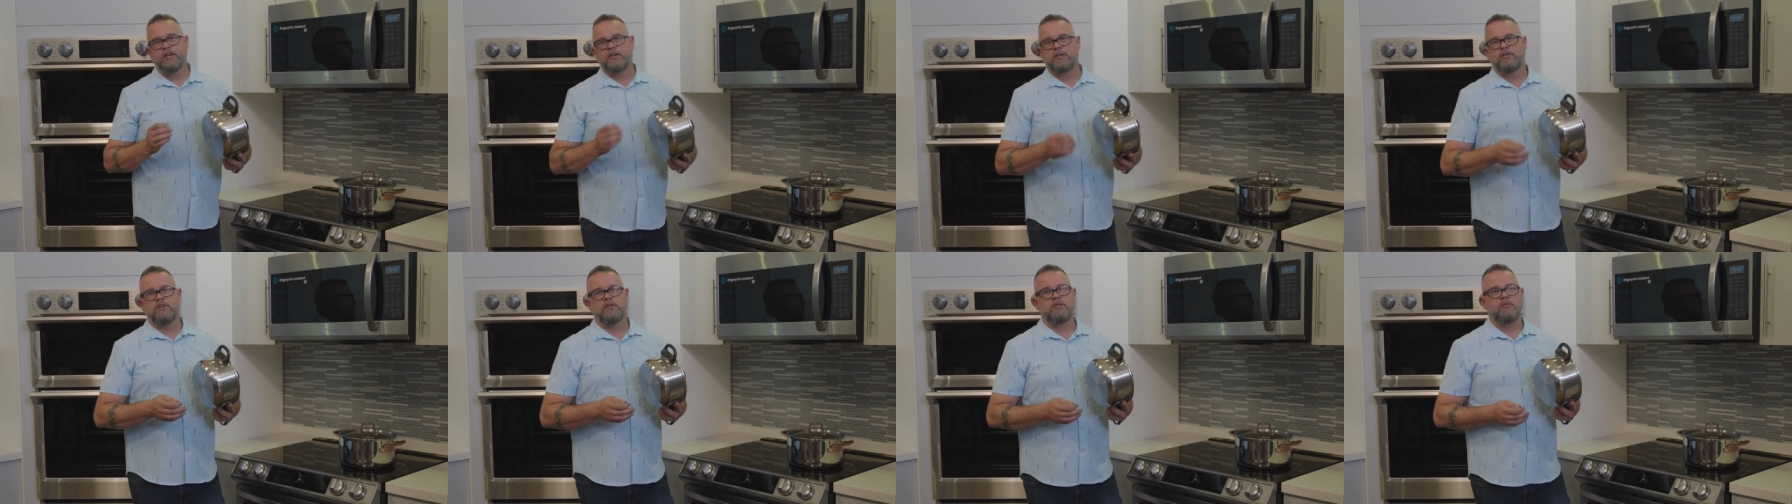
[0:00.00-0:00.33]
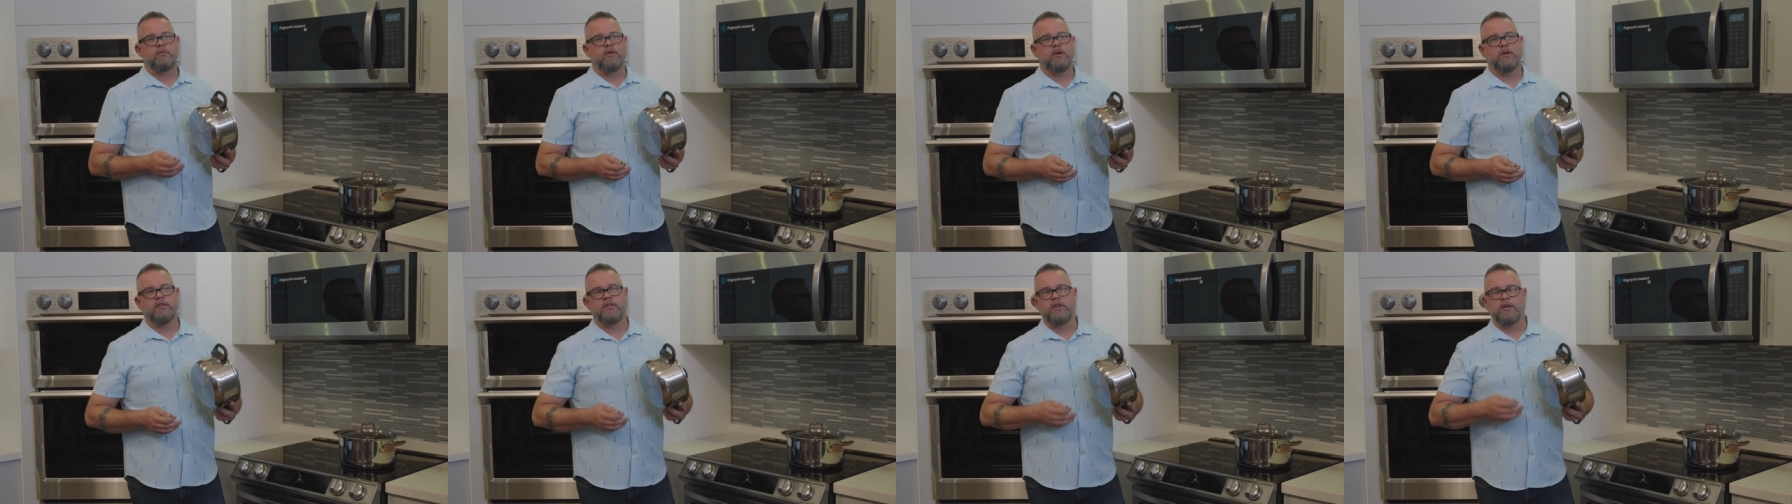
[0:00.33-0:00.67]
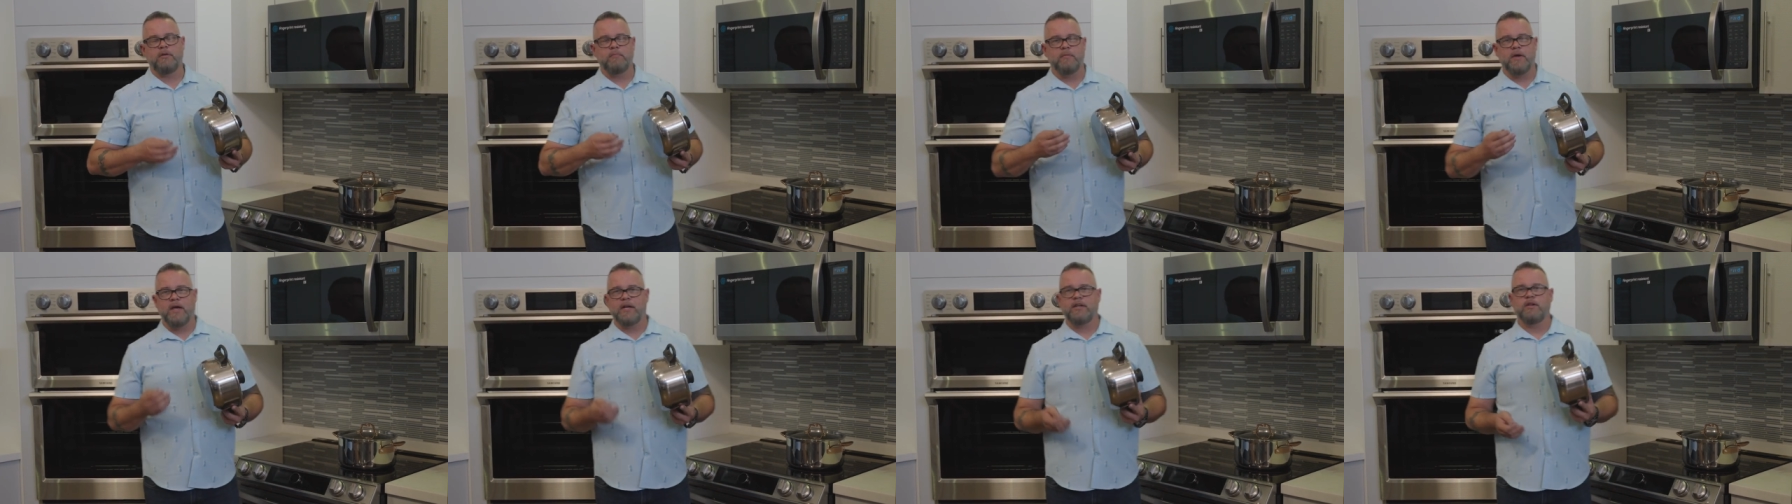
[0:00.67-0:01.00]
cookware that a
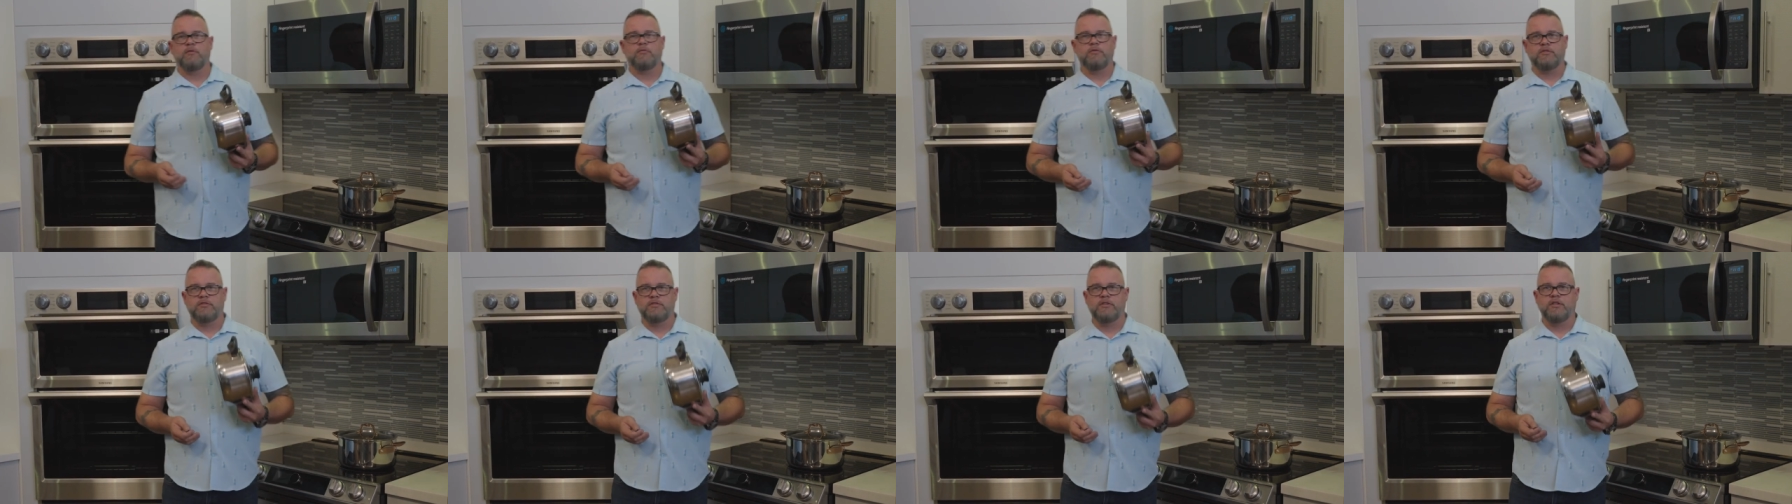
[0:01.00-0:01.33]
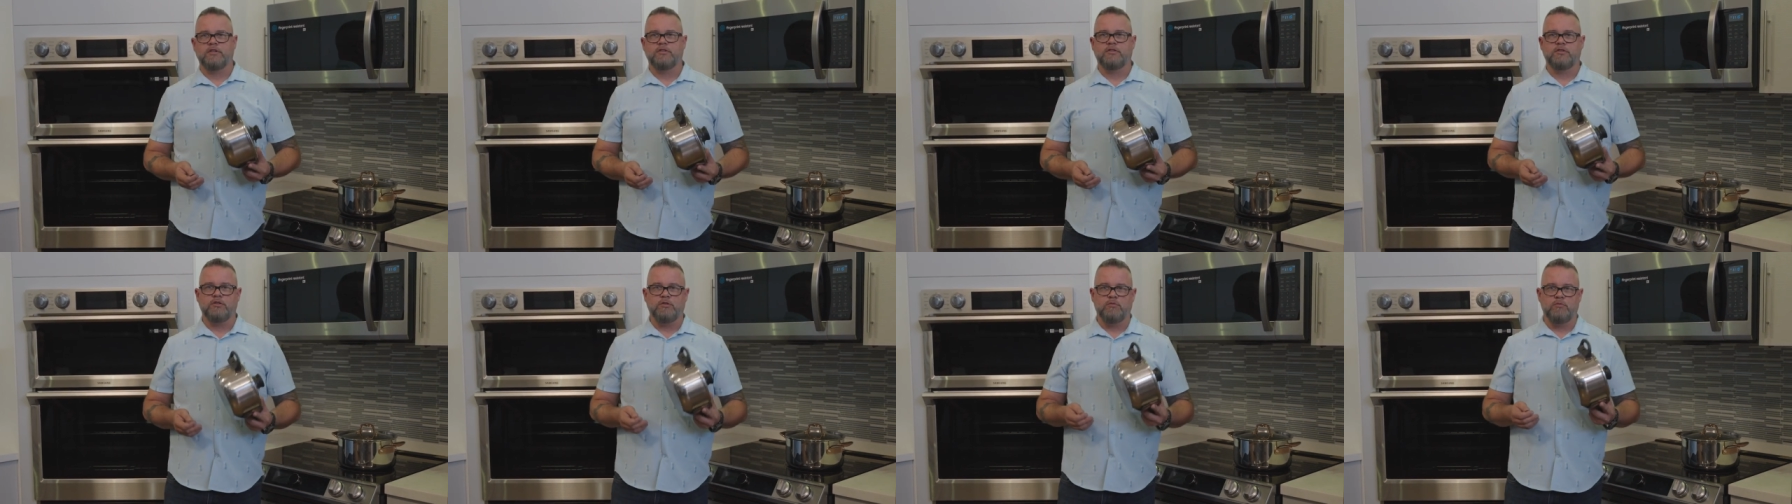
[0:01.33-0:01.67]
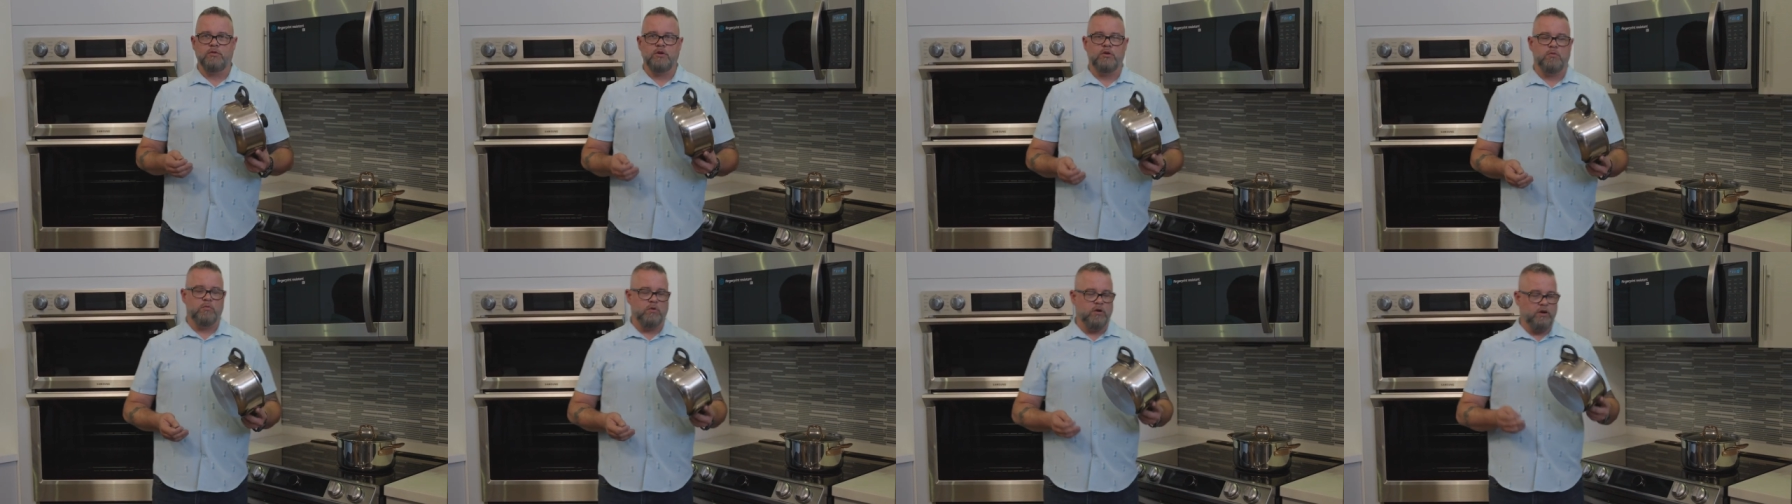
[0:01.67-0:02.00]
magnet will stick to
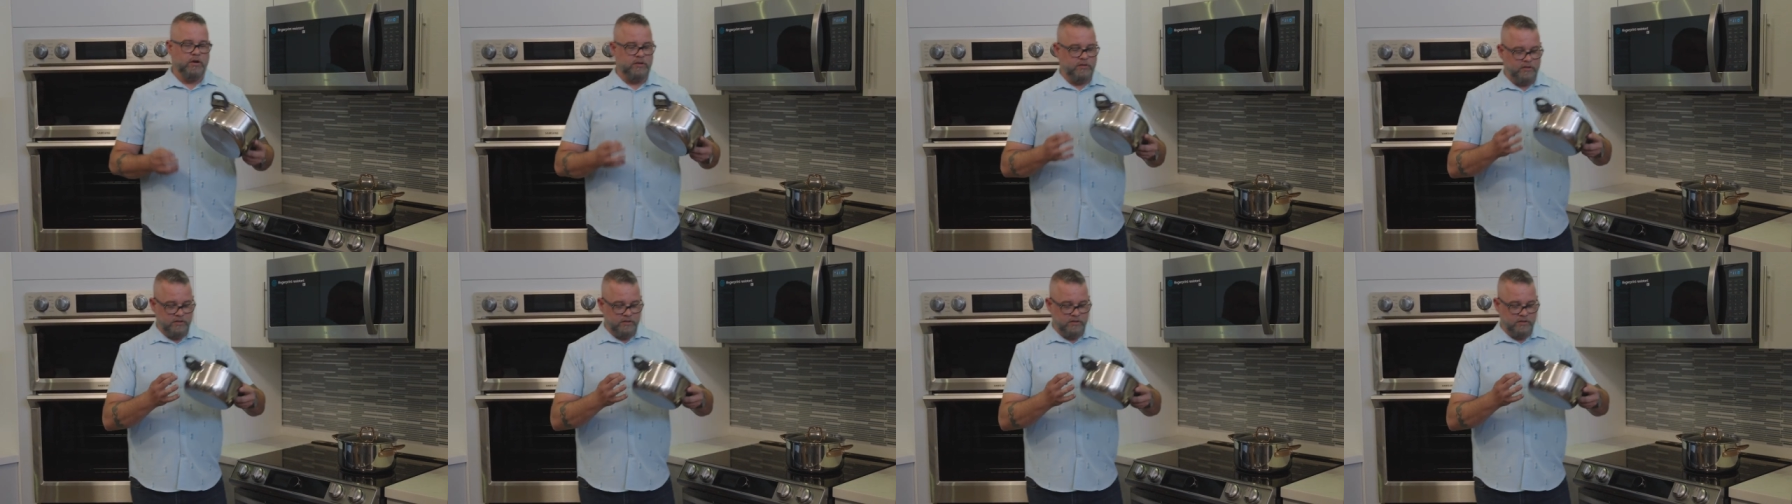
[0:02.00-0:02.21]
will work.